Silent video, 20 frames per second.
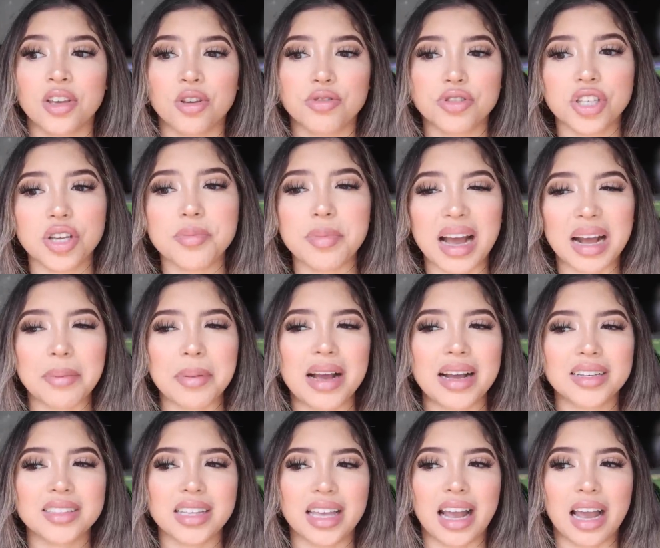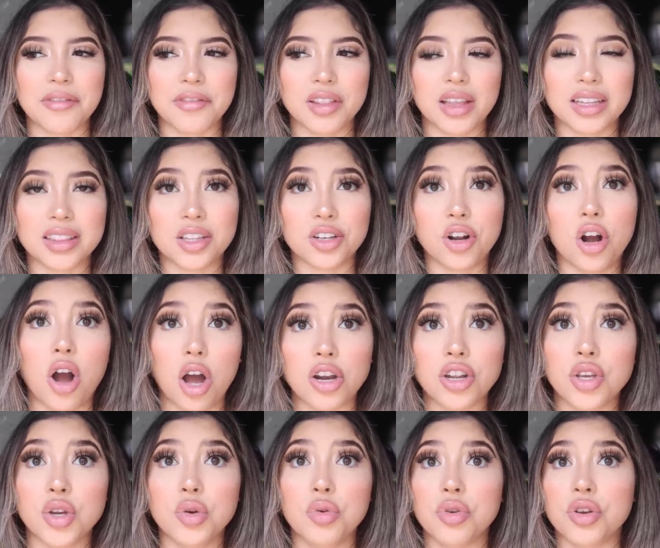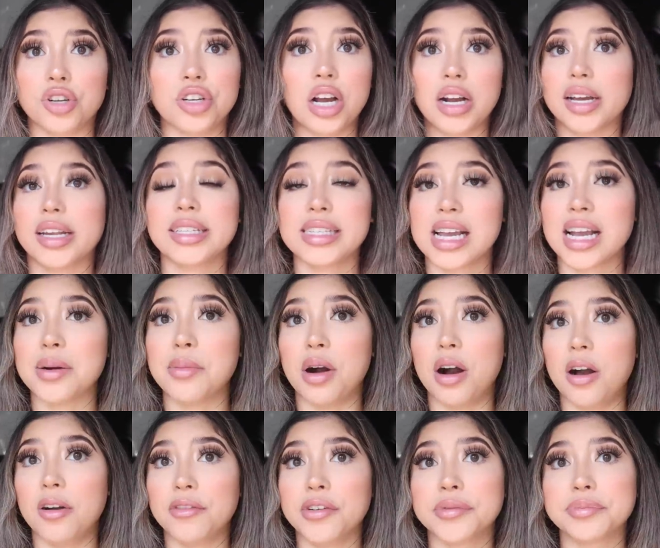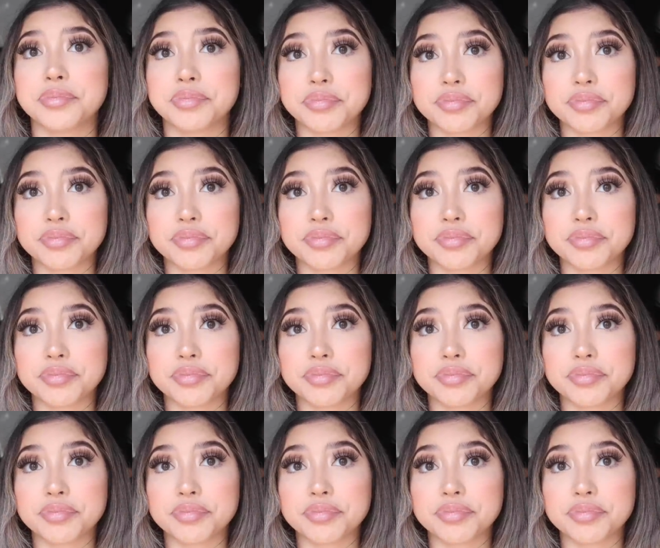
usually backpacks, like, I feel like they're on you, you're not gonna take them off.